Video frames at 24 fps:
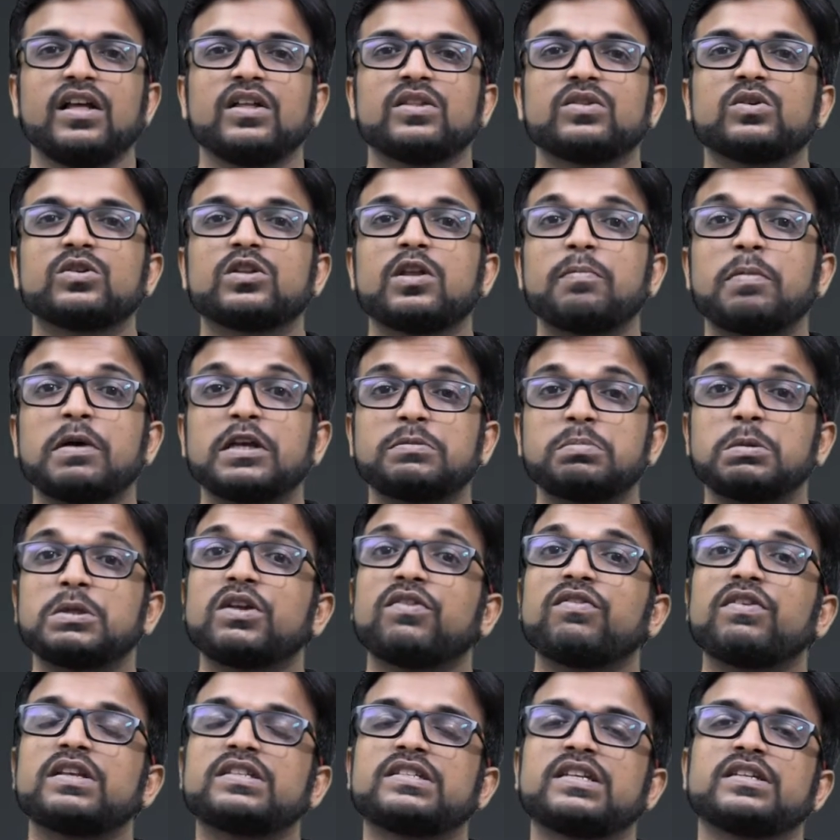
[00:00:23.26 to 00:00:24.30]
Through the
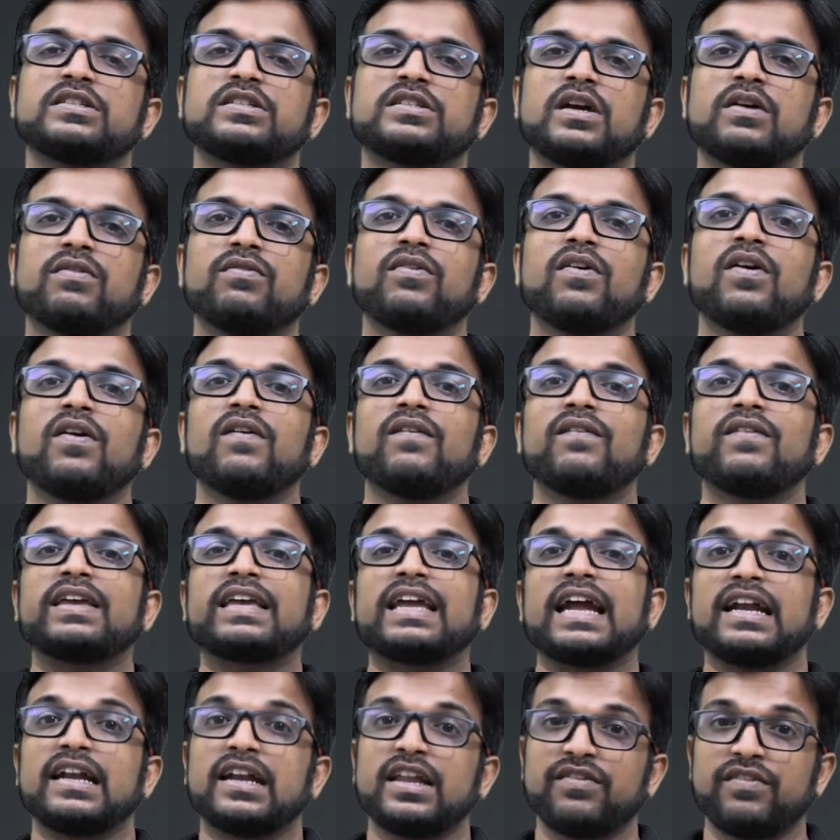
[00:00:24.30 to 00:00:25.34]
perspective of system we
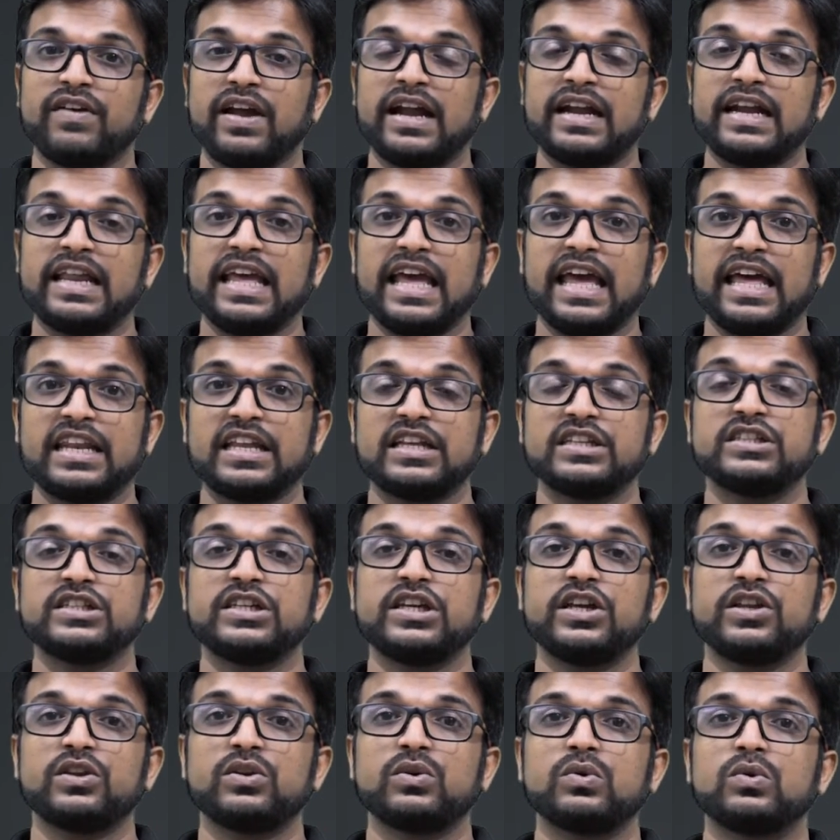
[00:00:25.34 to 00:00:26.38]
can divide
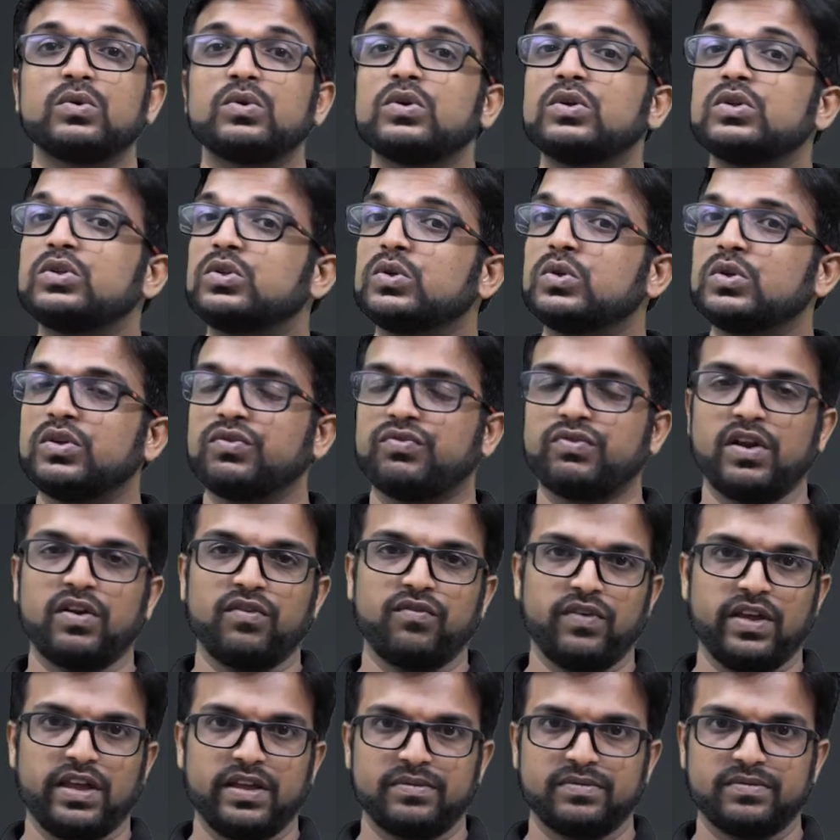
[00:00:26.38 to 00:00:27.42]
energy into two
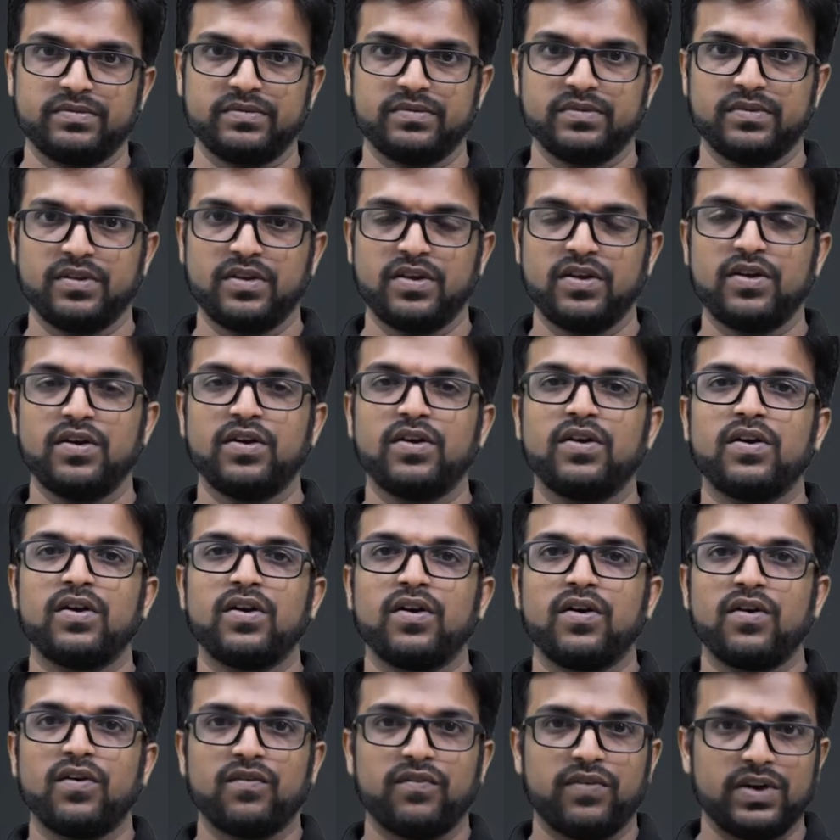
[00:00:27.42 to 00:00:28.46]
different ways.
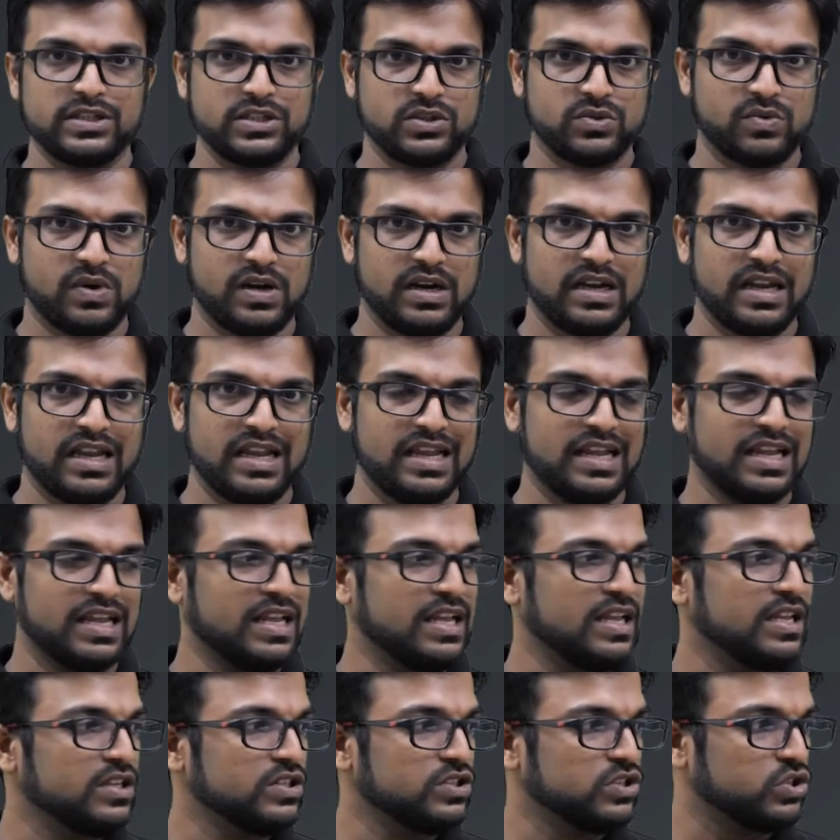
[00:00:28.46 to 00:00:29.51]
First one,
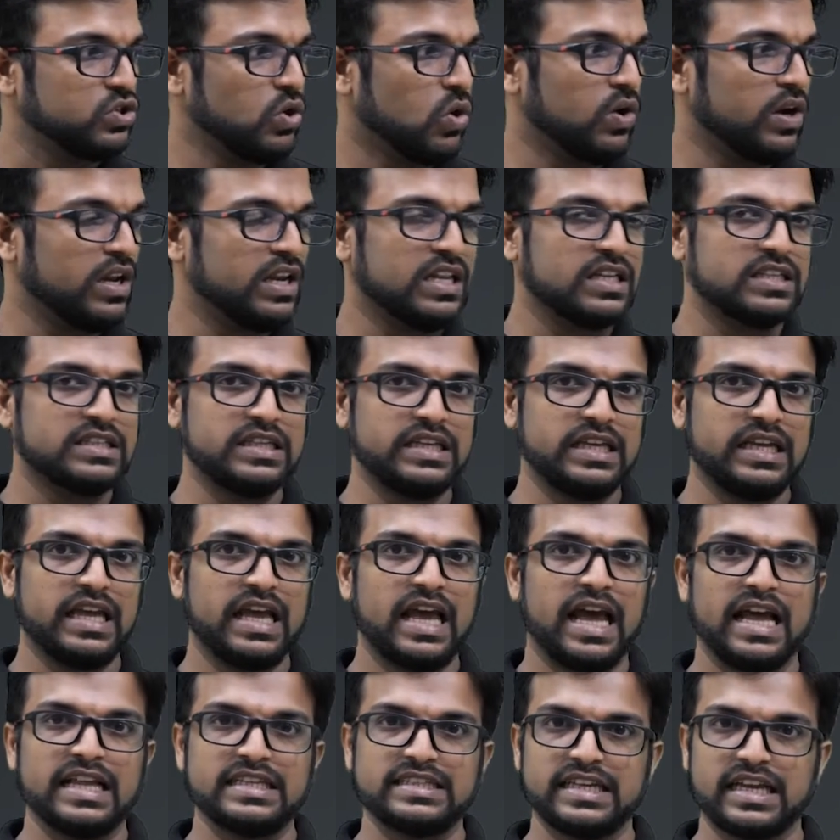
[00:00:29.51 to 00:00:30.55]
stored energy,
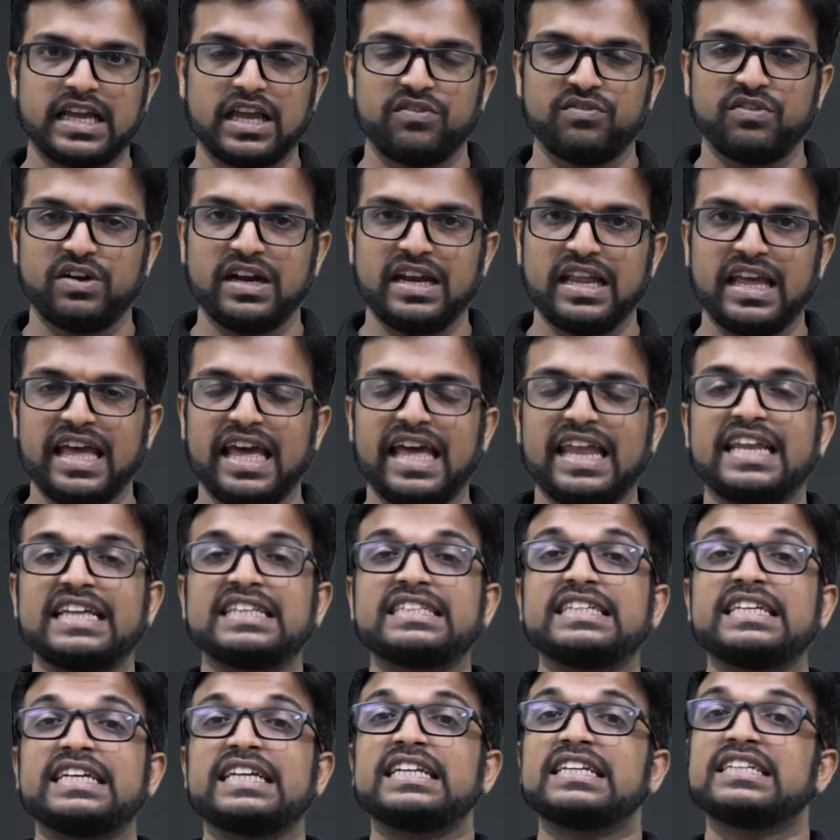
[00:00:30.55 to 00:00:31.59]
and second one,
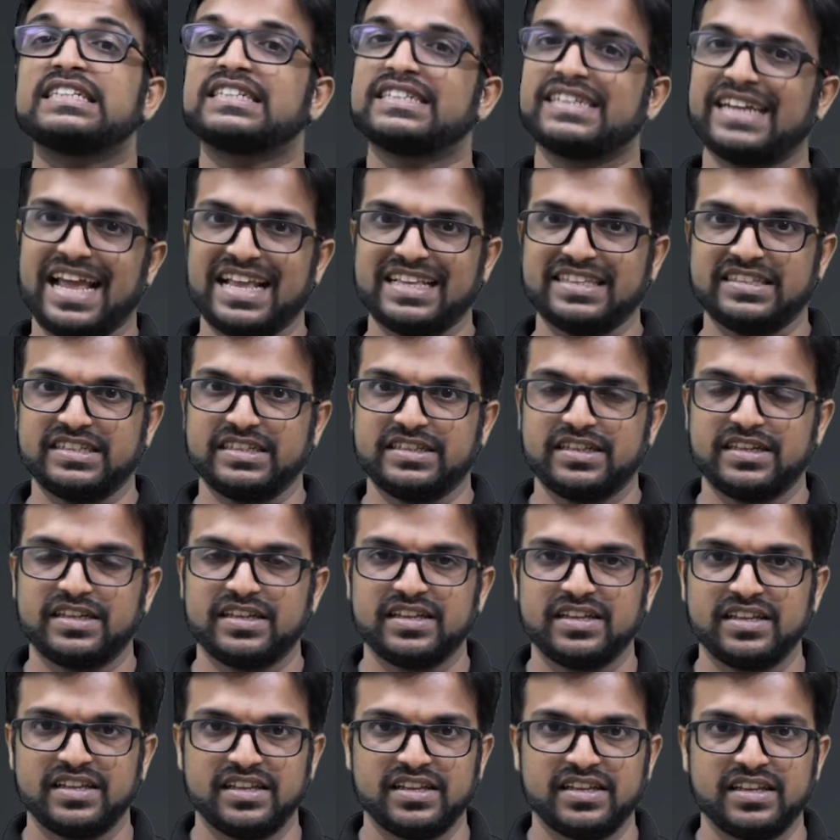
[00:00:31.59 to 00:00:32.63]
energy in transit.
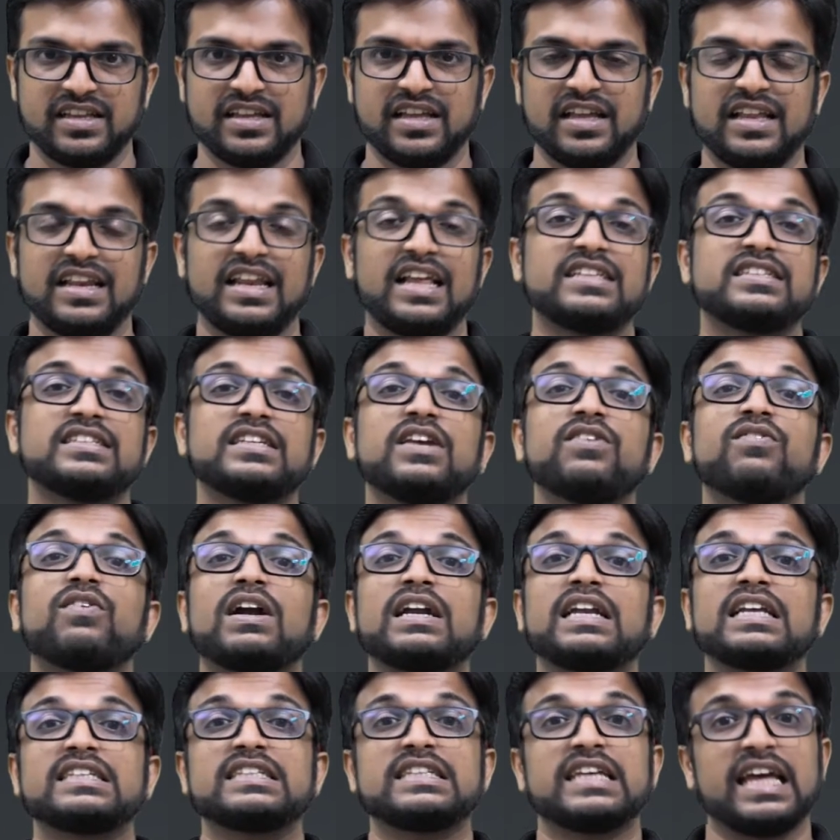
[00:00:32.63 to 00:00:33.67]
Let's see
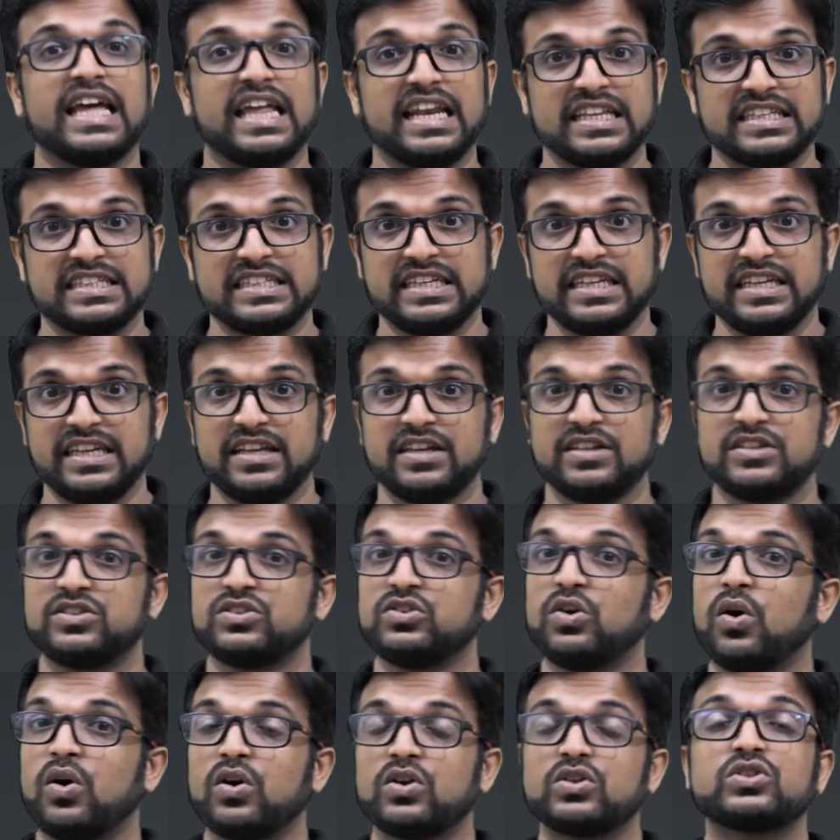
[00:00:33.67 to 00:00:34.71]
what is energy
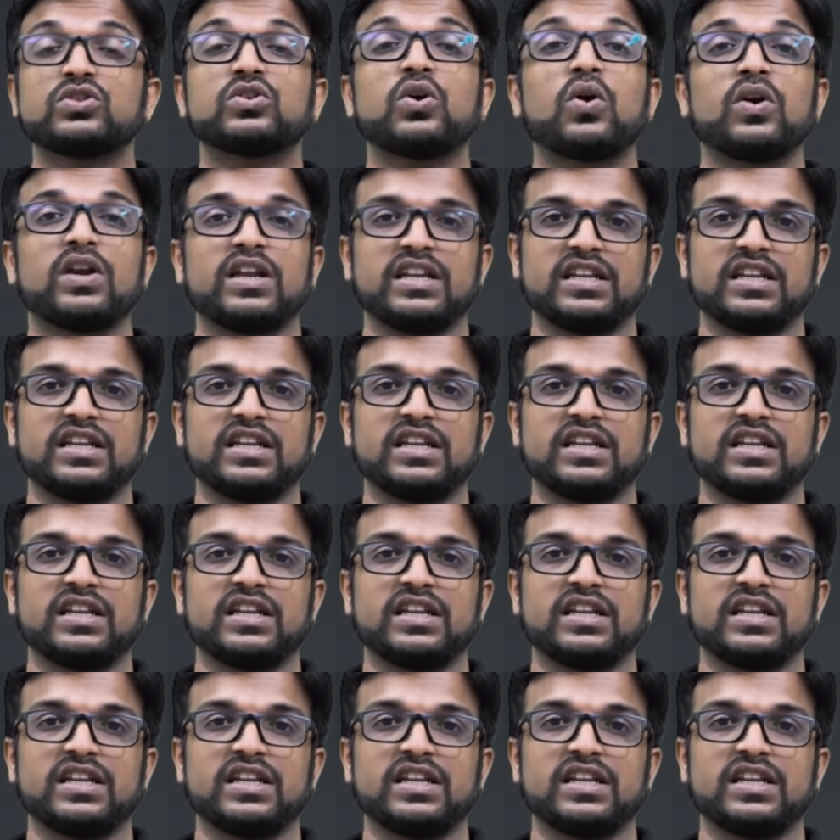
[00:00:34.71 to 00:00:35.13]
or stored